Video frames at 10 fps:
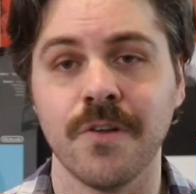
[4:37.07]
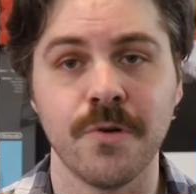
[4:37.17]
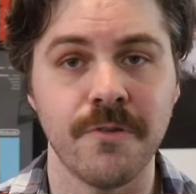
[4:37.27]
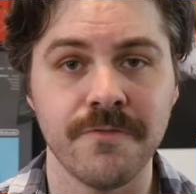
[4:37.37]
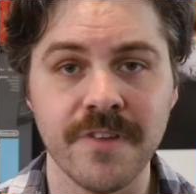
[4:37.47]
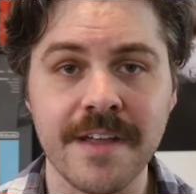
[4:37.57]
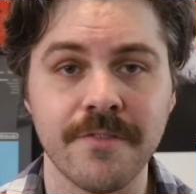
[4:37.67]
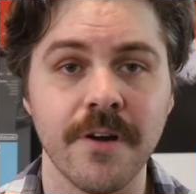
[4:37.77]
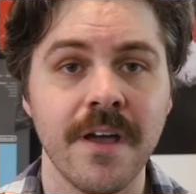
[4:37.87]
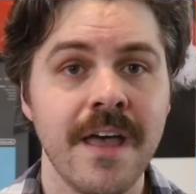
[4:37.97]
local
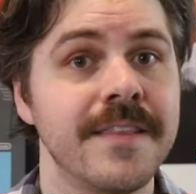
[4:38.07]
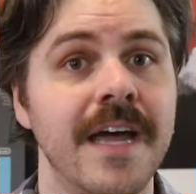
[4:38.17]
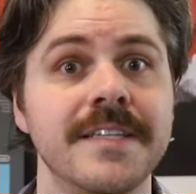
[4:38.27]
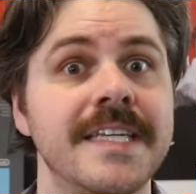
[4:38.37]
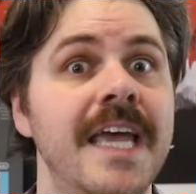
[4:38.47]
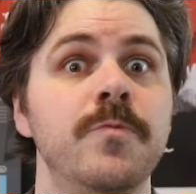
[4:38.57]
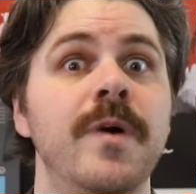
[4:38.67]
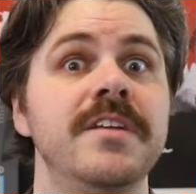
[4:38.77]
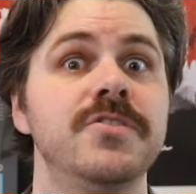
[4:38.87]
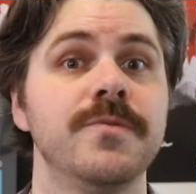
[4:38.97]
flavor that
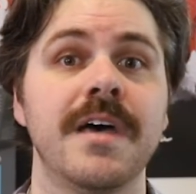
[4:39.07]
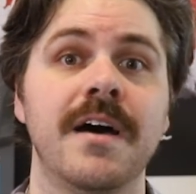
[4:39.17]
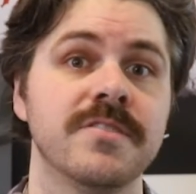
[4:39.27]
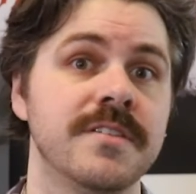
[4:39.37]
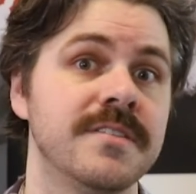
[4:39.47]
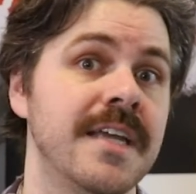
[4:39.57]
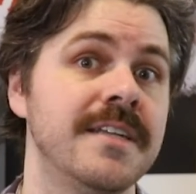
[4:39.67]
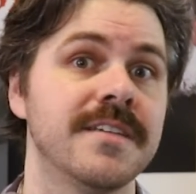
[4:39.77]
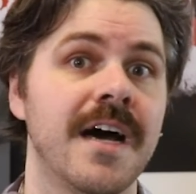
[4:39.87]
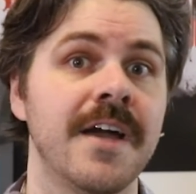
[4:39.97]
Gateway 2000's
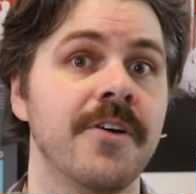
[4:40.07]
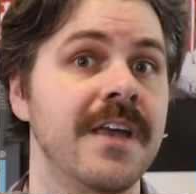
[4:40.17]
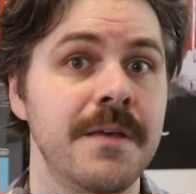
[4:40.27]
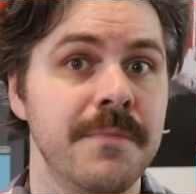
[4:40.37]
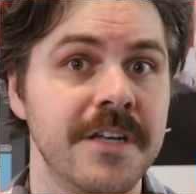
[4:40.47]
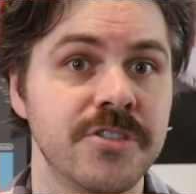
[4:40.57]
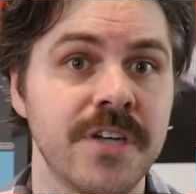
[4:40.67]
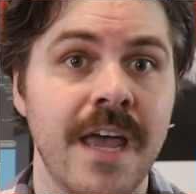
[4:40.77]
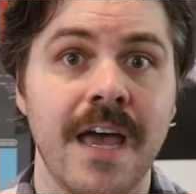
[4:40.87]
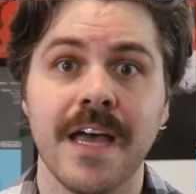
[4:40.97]
entire image
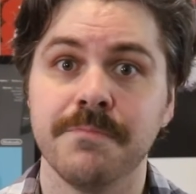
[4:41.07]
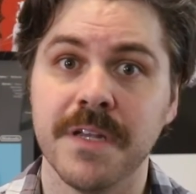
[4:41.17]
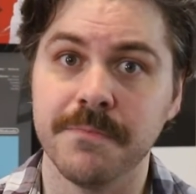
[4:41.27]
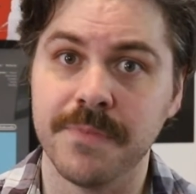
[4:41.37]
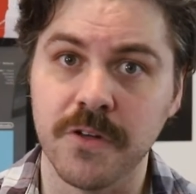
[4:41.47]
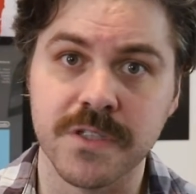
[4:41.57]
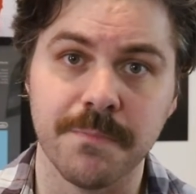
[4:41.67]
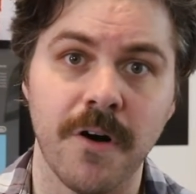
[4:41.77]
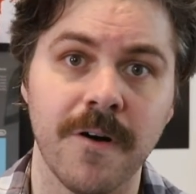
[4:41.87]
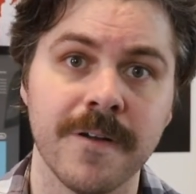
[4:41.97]
had been built
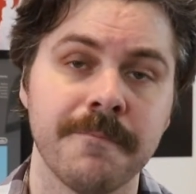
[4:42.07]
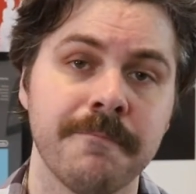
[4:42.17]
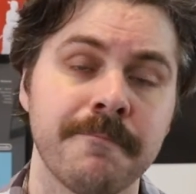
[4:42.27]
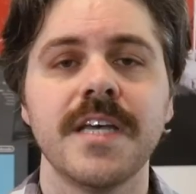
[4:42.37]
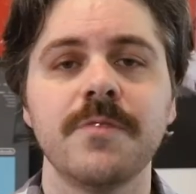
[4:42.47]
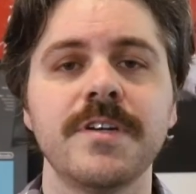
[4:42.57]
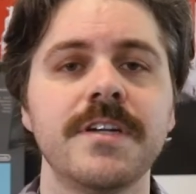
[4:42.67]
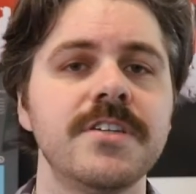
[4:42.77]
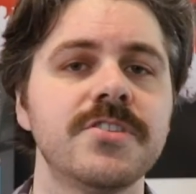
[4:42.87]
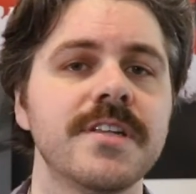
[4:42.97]
upon. Ted would
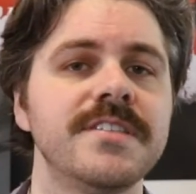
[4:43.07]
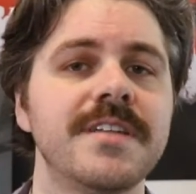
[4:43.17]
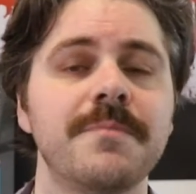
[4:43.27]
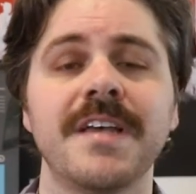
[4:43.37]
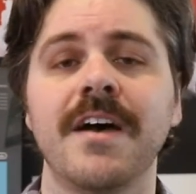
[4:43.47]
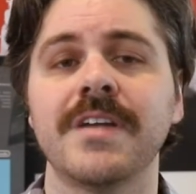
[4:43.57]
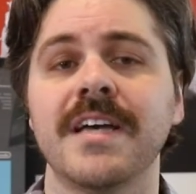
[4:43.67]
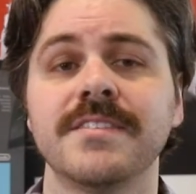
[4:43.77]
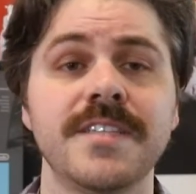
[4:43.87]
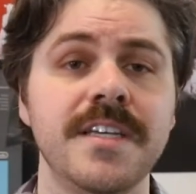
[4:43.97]
initially step down
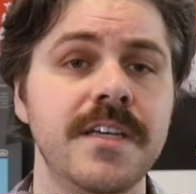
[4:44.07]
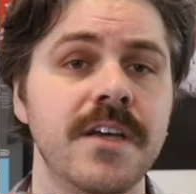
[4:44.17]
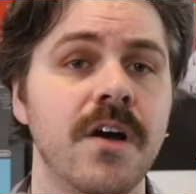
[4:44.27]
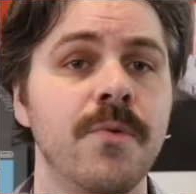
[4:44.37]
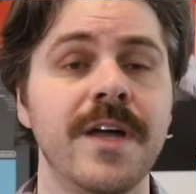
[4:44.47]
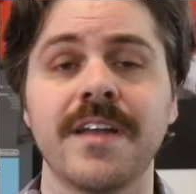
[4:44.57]
as CEO in